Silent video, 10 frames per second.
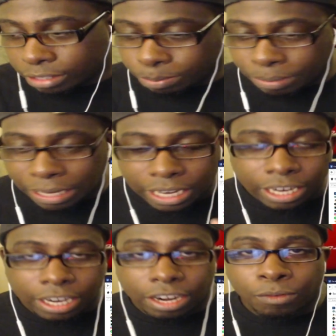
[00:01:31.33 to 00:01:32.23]
be
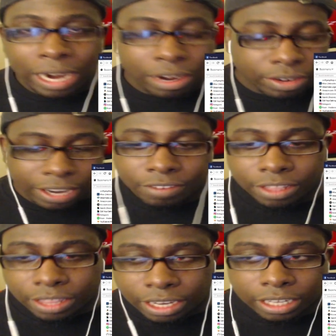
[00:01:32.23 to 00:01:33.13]
around
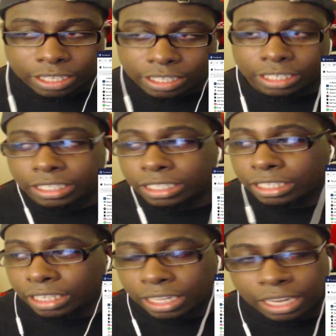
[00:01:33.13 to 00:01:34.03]
everything, because it's just,
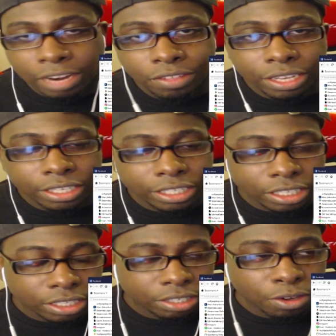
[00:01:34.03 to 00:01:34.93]
everything just
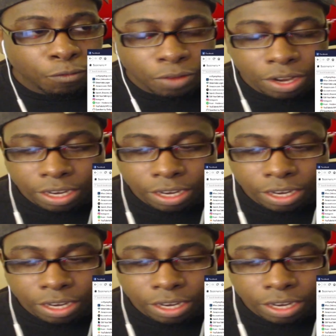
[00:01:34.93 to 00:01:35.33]
looks so fun.